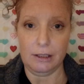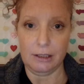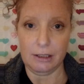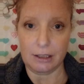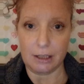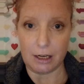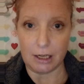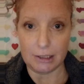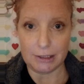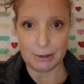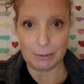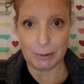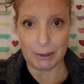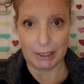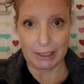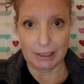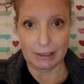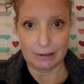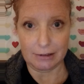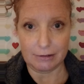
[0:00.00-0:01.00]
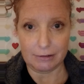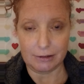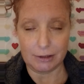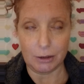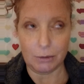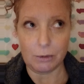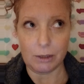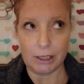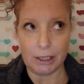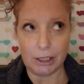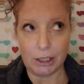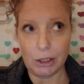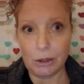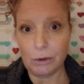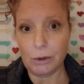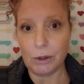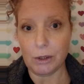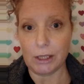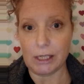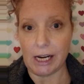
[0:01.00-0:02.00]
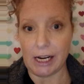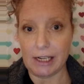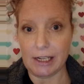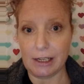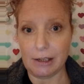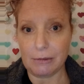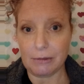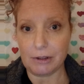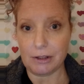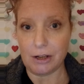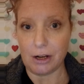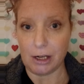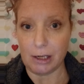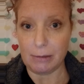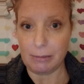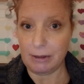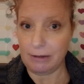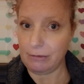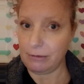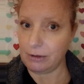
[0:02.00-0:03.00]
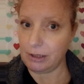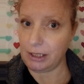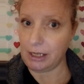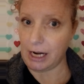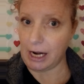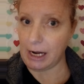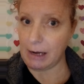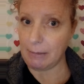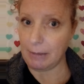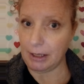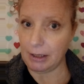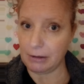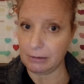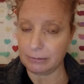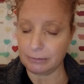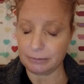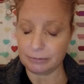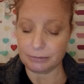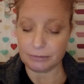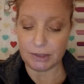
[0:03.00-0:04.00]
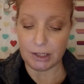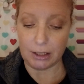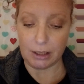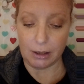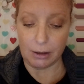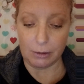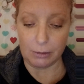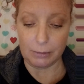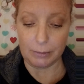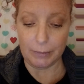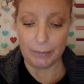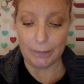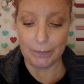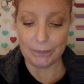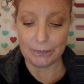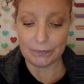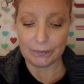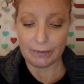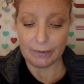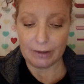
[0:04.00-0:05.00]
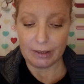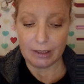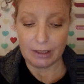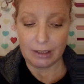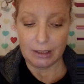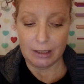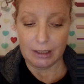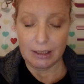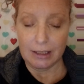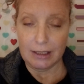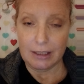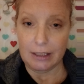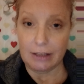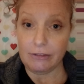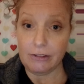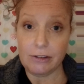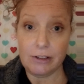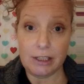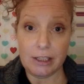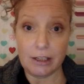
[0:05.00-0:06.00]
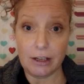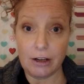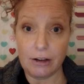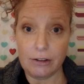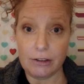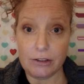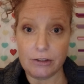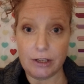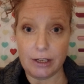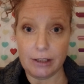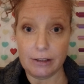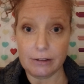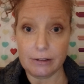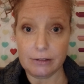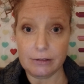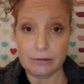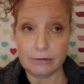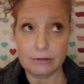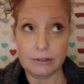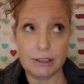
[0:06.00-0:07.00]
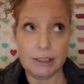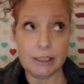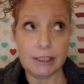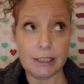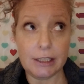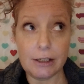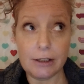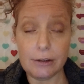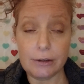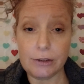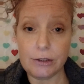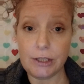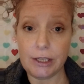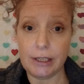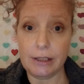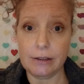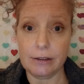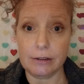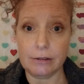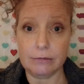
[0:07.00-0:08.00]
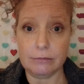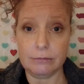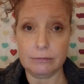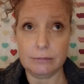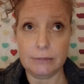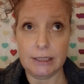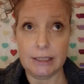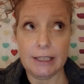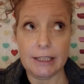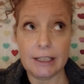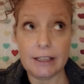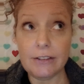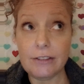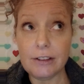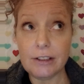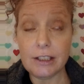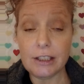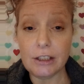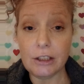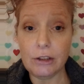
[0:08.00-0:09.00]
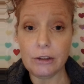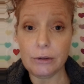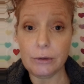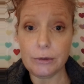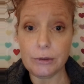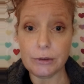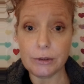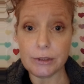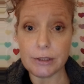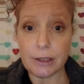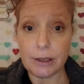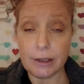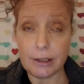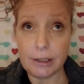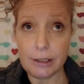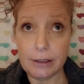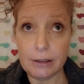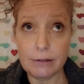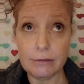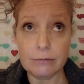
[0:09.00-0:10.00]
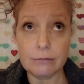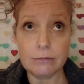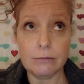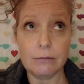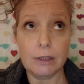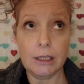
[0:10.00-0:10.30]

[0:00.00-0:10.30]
God's plan, to what you created with God before you came here. So if you need to go to jail, you need to go to jail. If you need to lose your son,